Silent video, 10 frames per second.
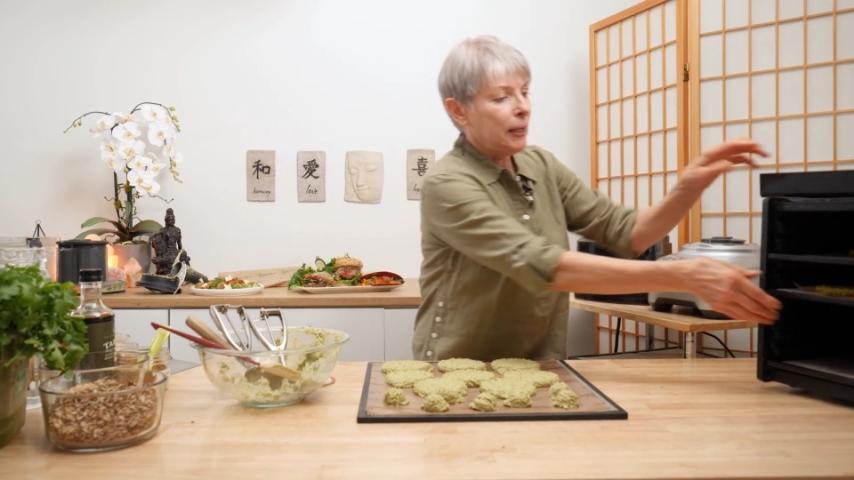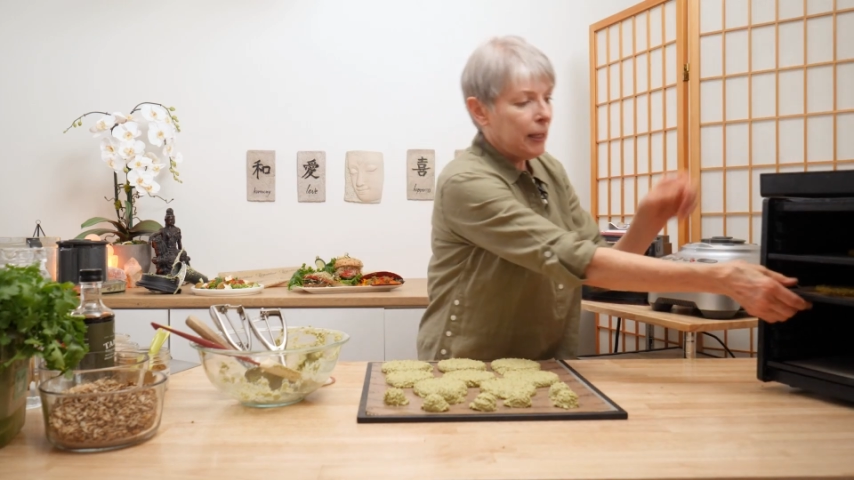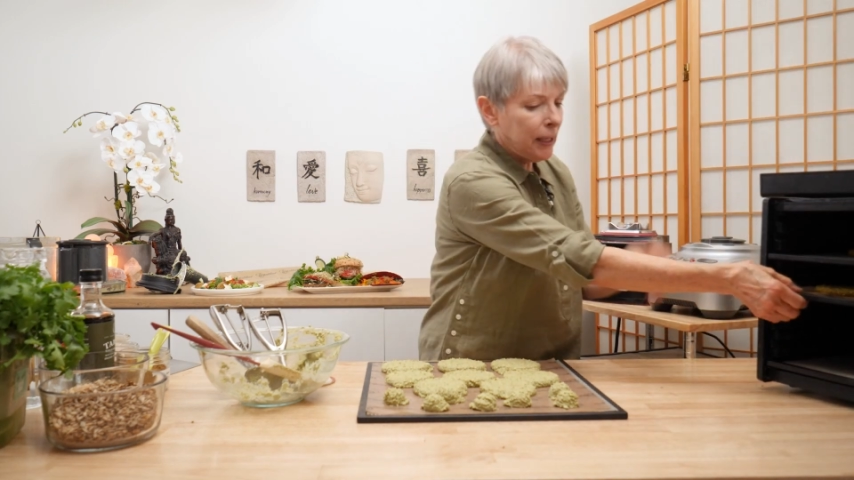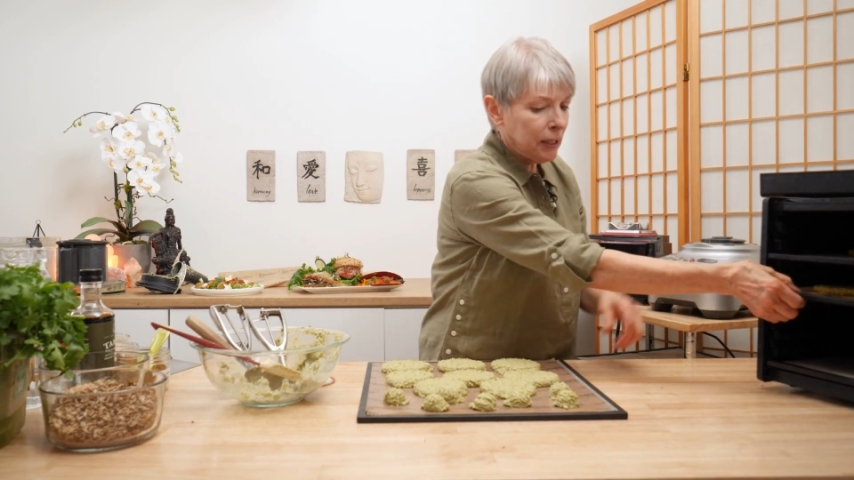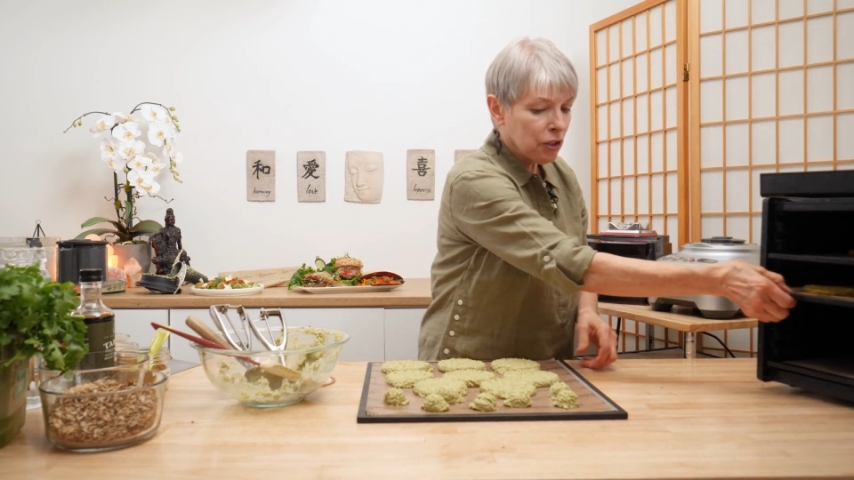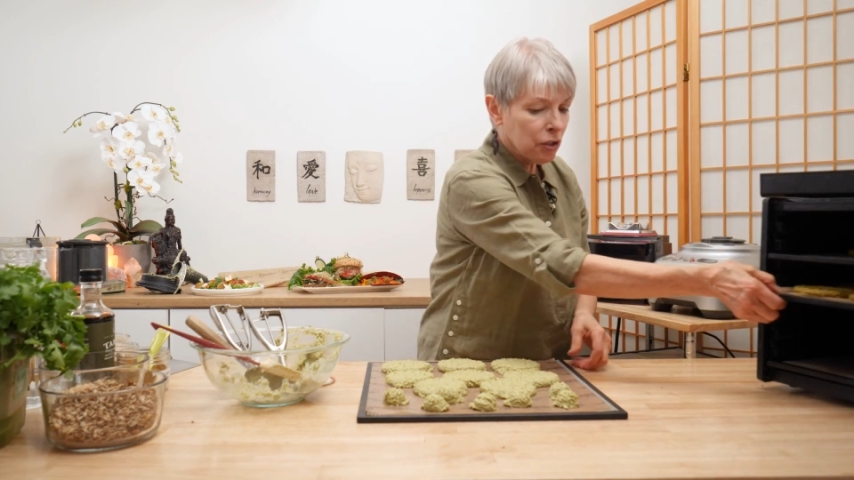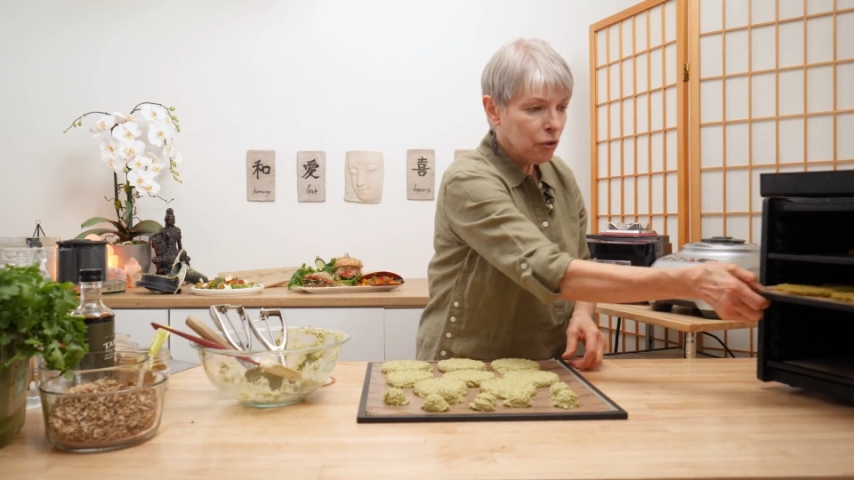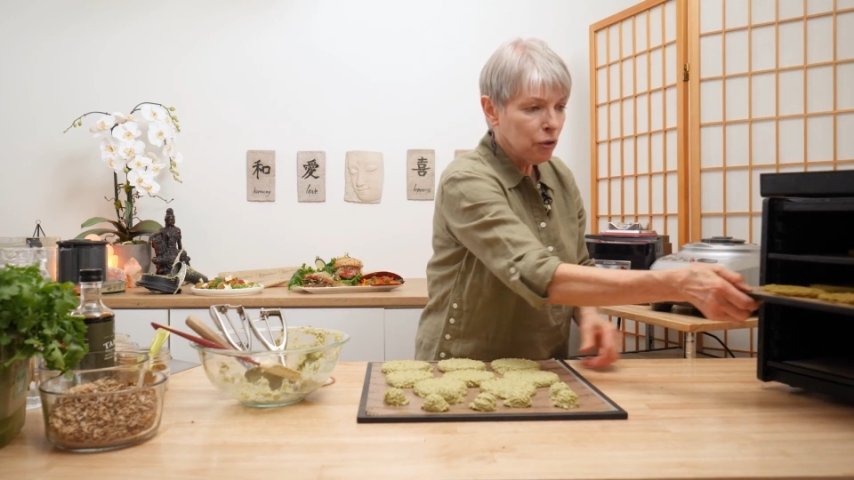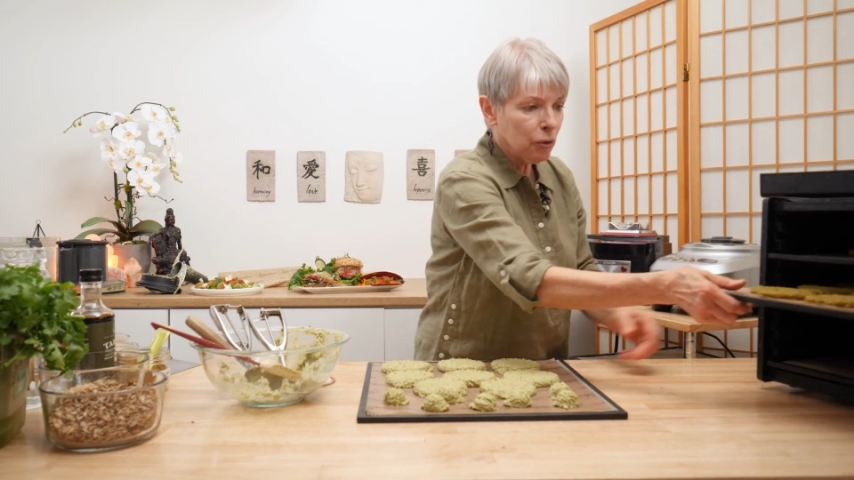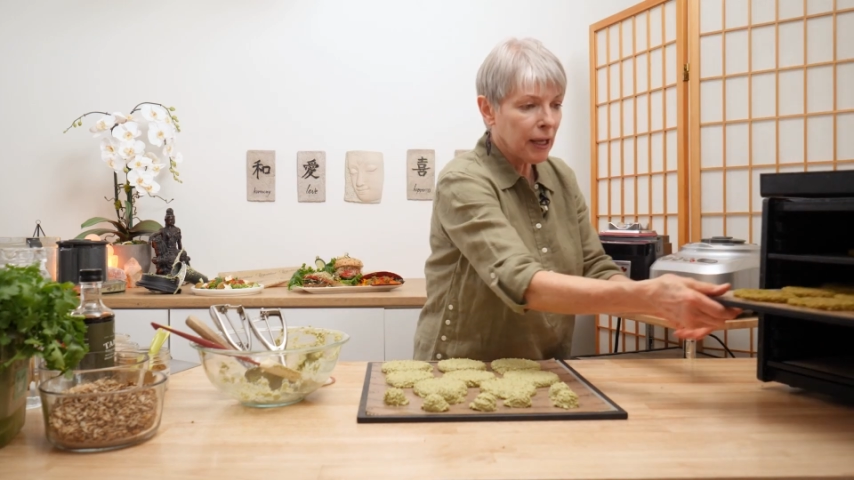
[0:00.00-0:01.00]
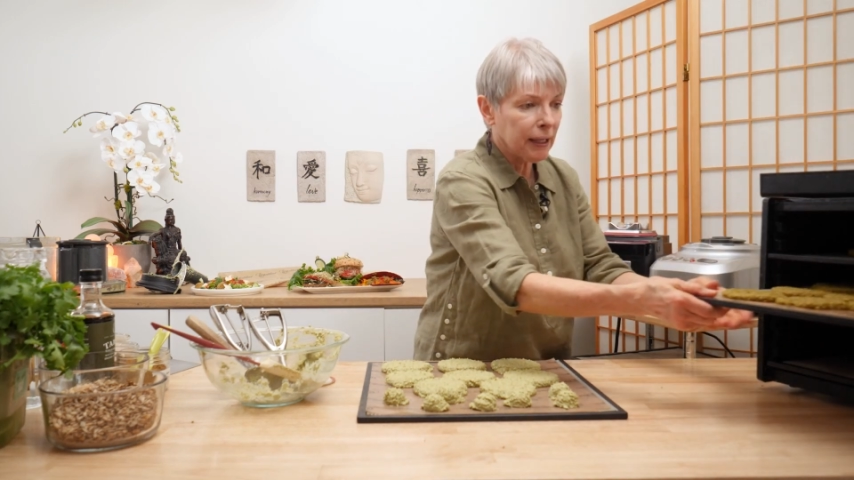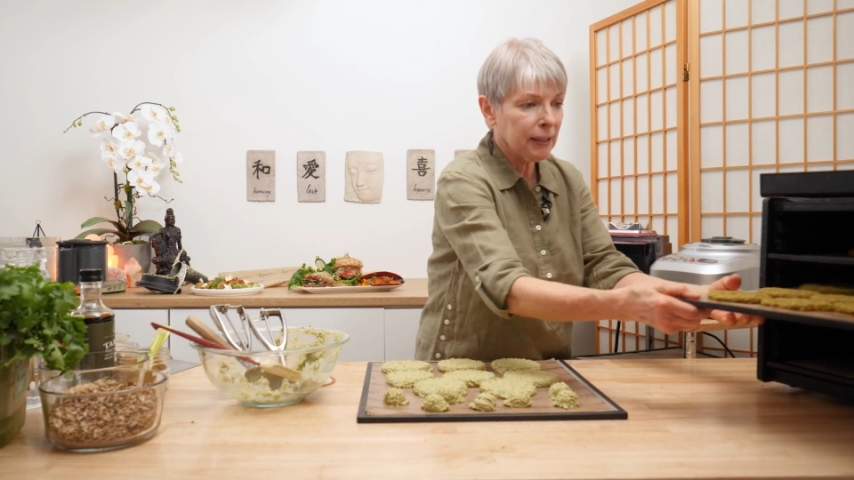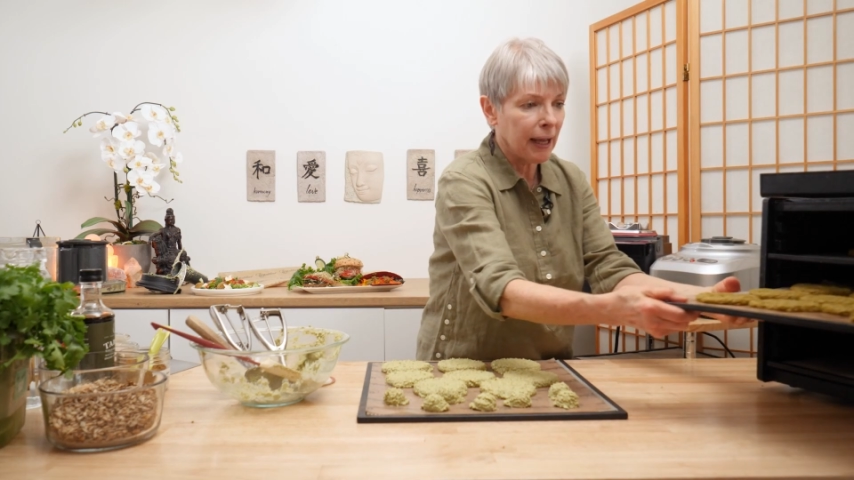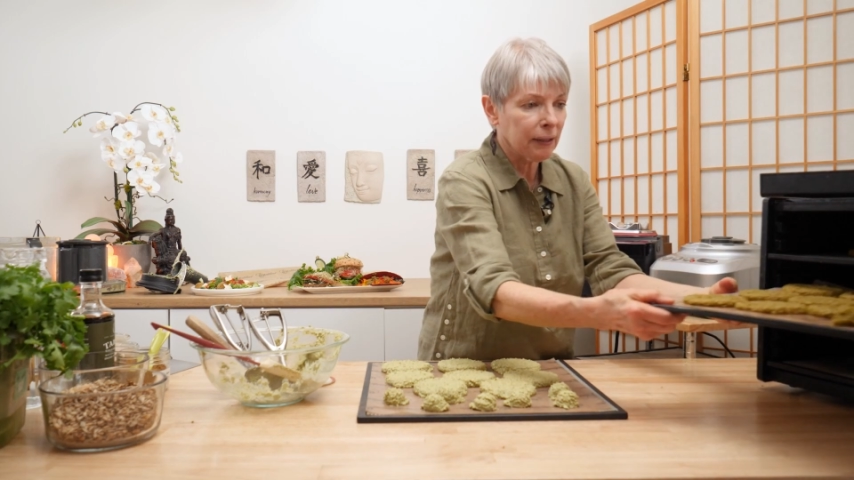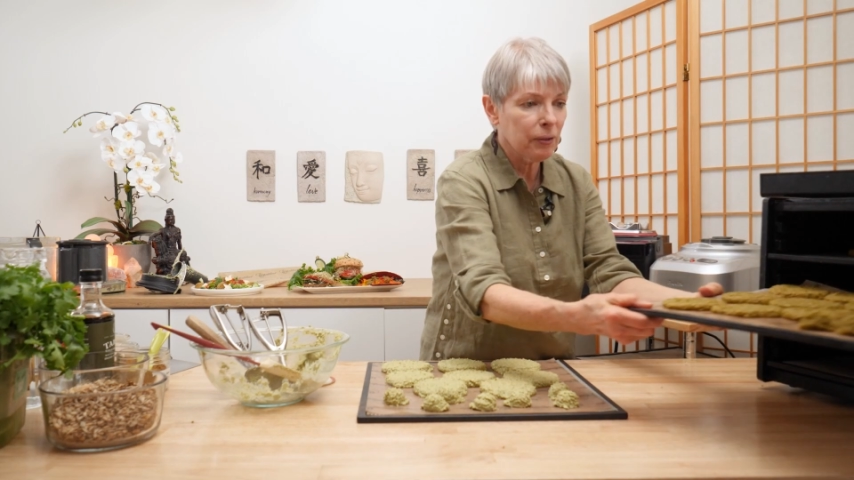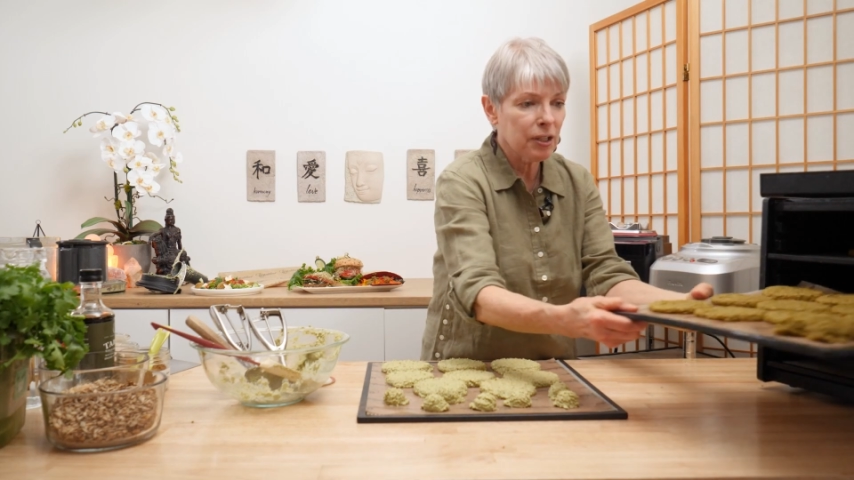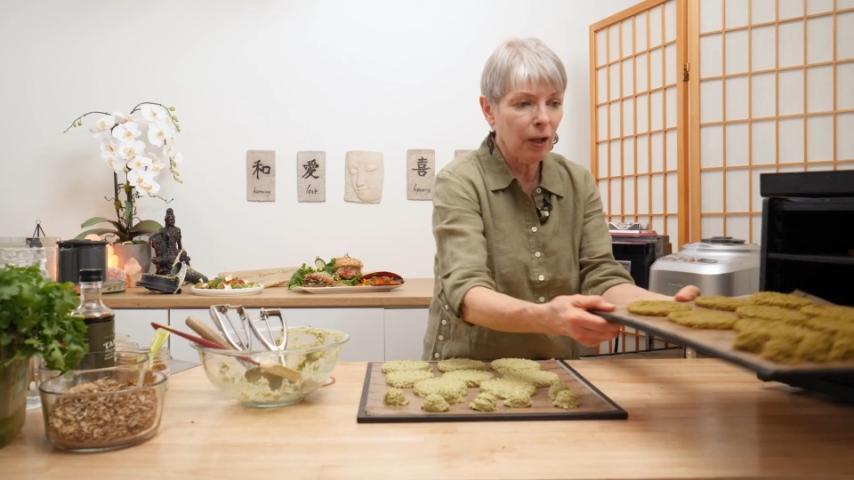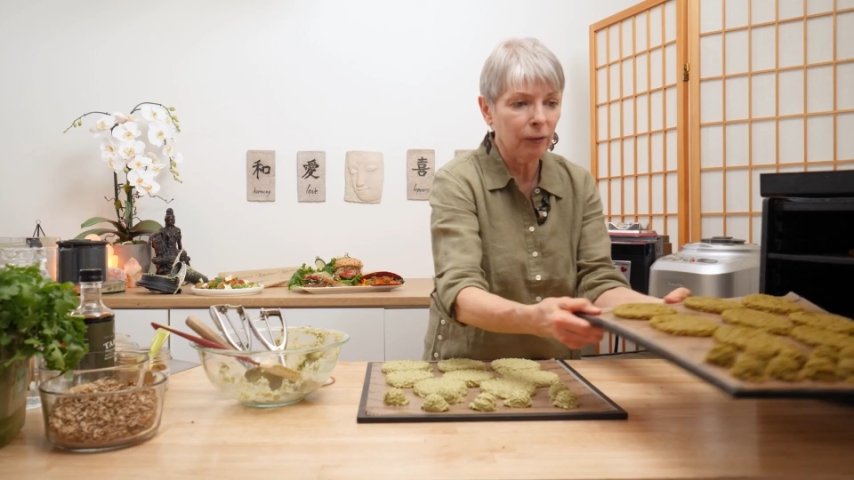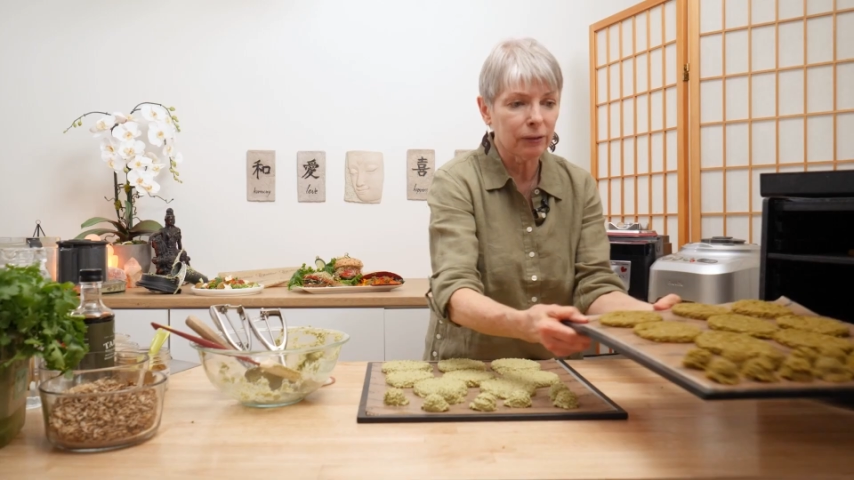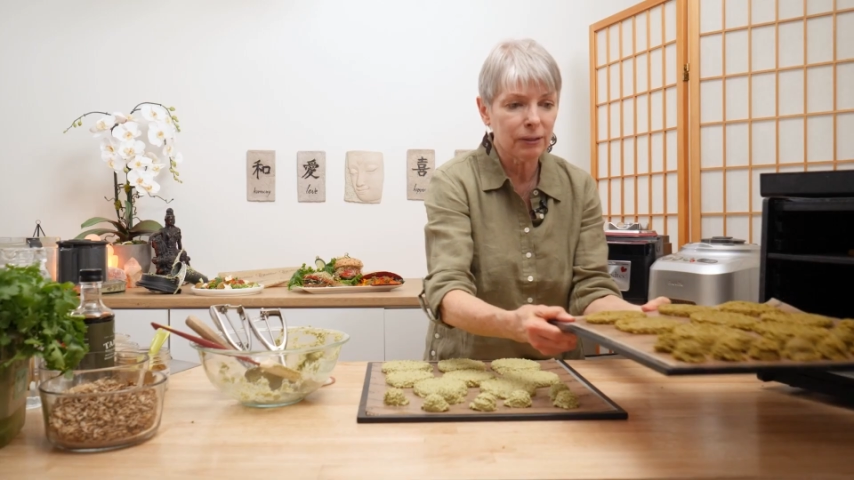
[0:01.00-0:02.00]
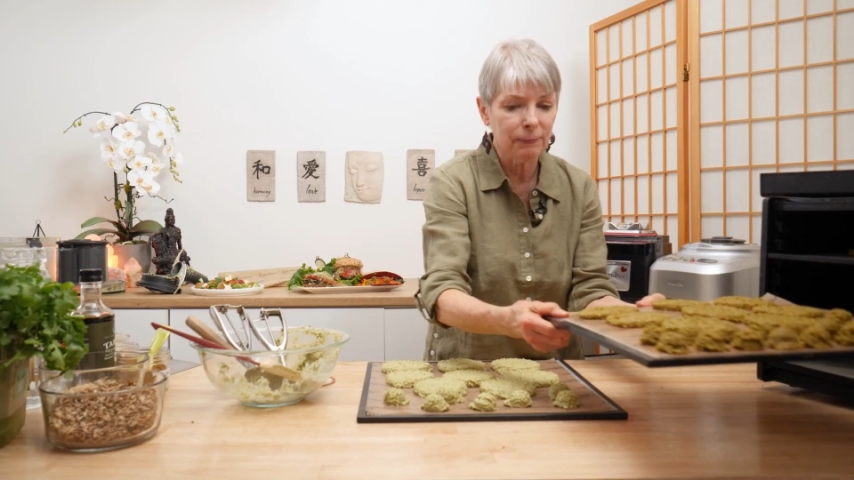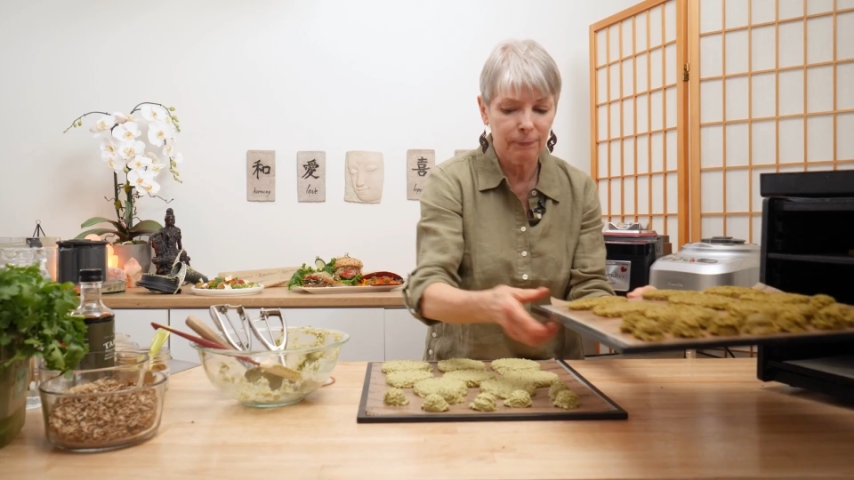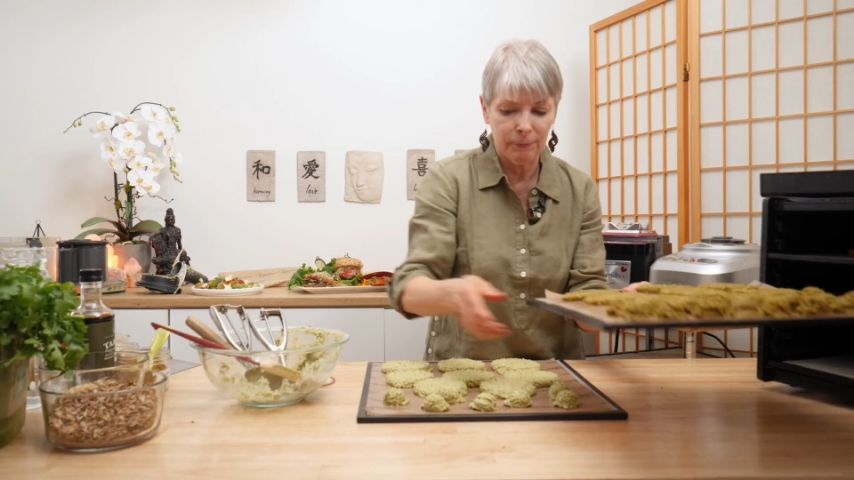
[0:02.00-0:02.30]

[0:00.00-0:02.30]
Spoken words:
is you get that result.